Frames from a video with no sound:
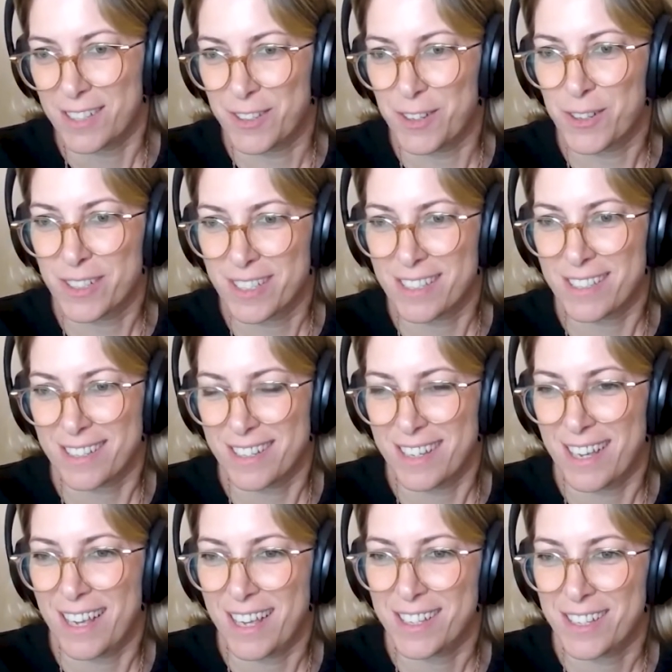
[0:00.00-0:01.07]
don't
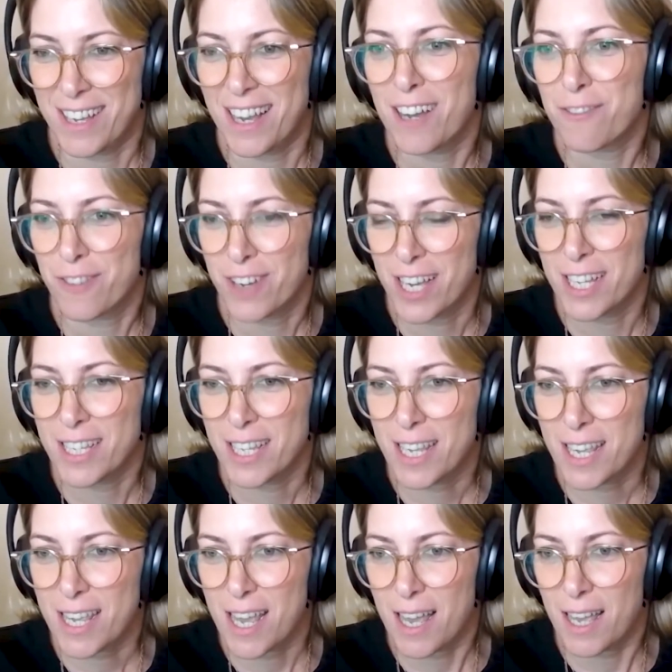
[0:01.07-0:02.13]
have
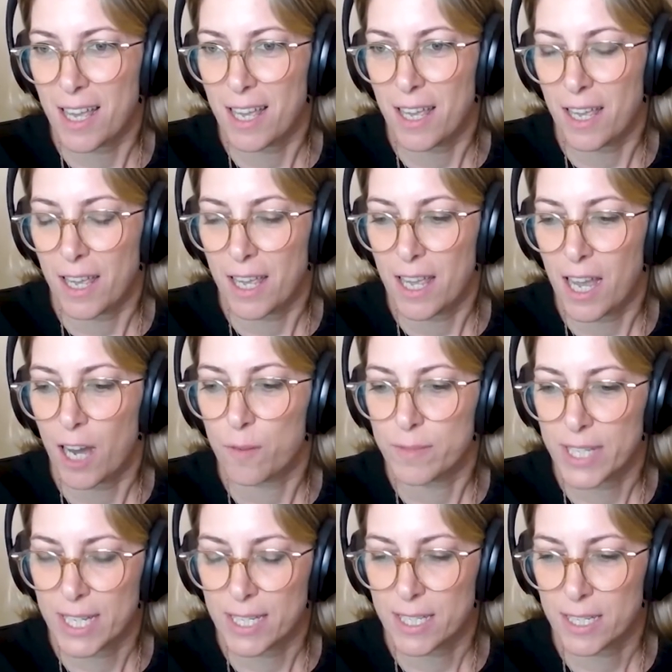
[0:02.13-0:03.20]
any
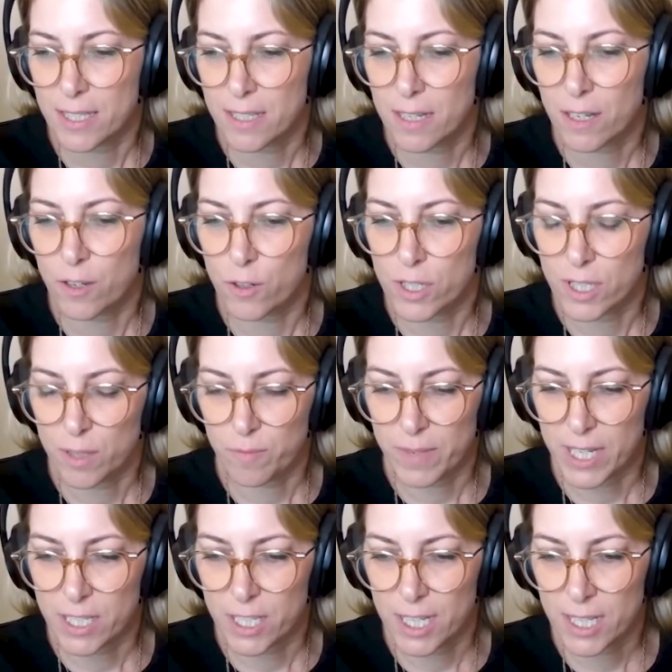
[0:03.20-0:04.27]
updated security
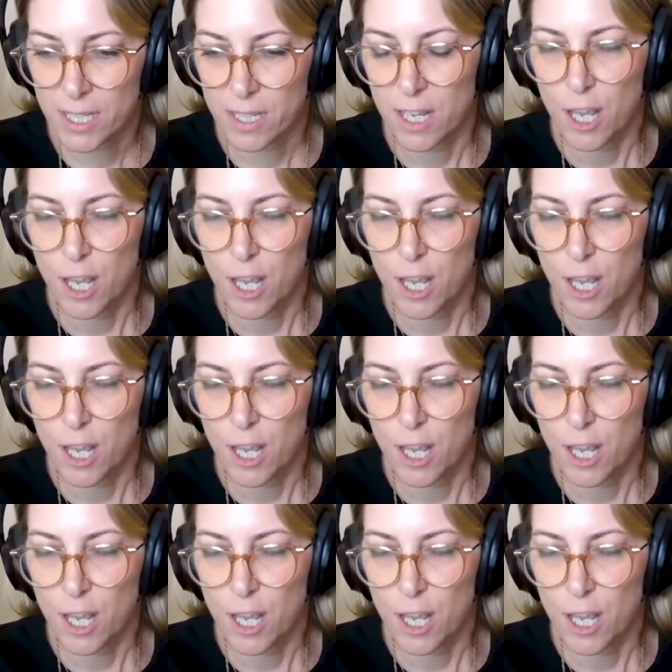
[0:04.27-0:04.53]
patches.